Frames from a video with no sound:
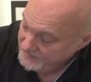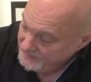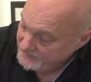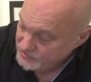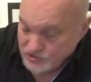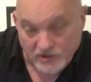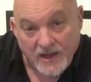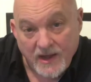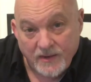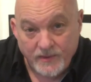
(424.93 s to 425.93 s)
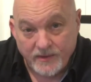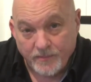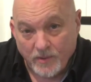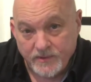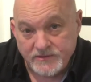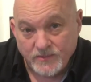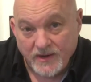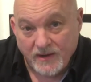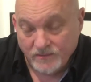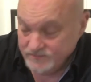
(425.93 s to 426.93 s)
in July when the poppies were
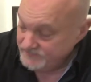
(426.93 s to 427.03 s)
out.